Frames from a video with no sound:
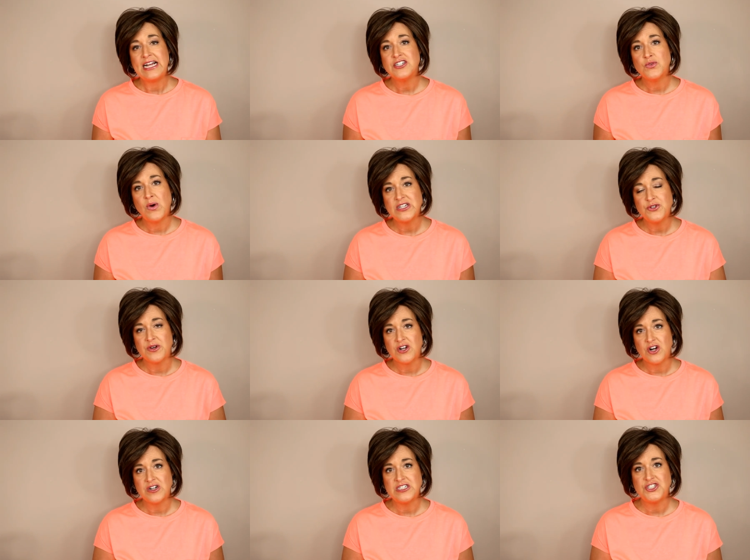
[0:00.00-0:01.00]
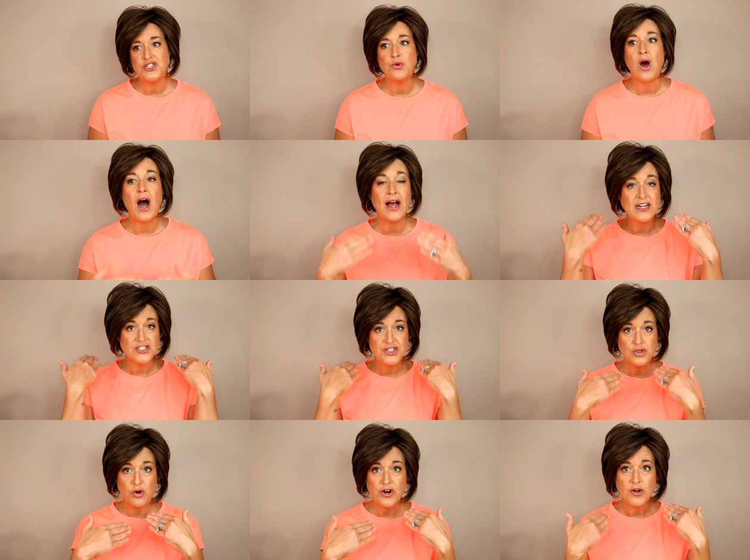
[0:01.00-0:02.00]
I just want to encourage you on a
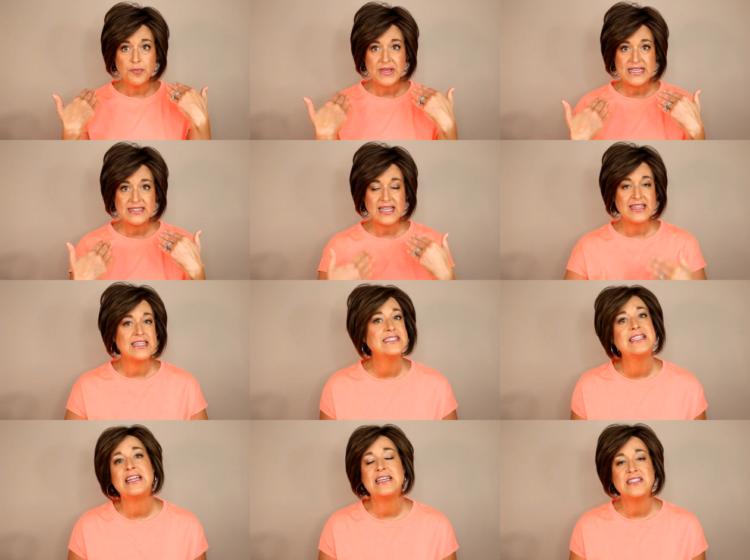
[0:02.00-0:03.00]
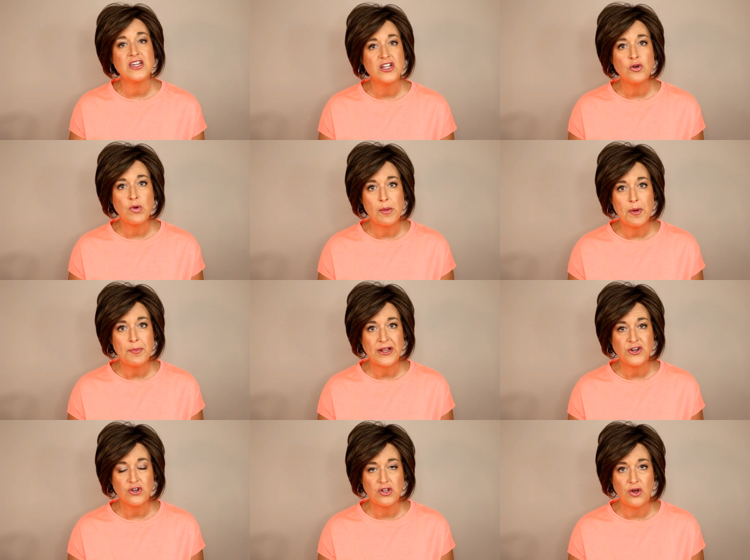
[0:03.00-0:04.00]
shorter piece like this that isn't going to rub
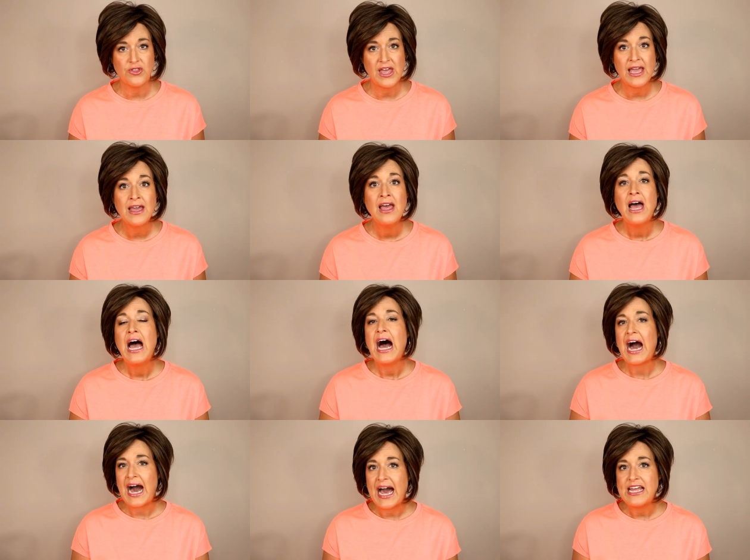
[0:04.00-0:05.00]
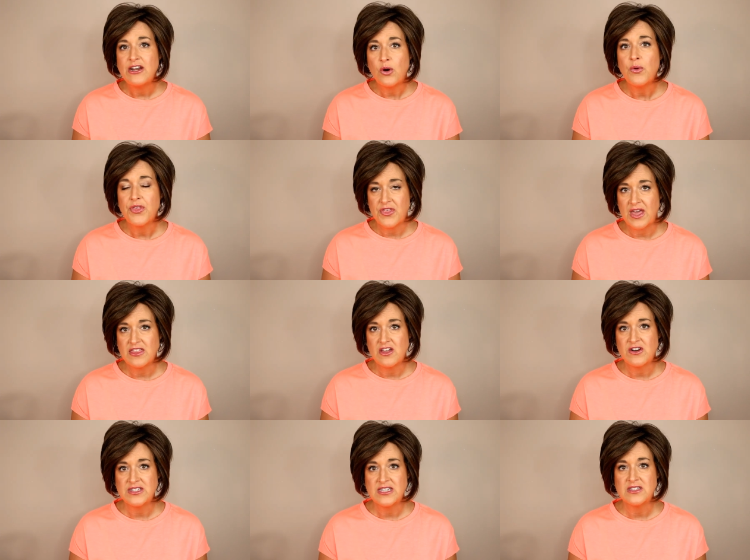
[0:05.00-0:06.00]
up on your clothing. I don't
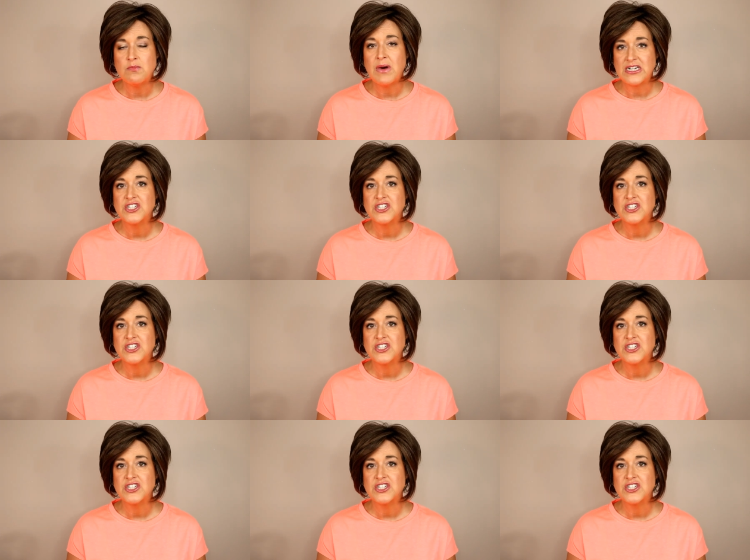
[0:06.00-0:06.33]
think there is as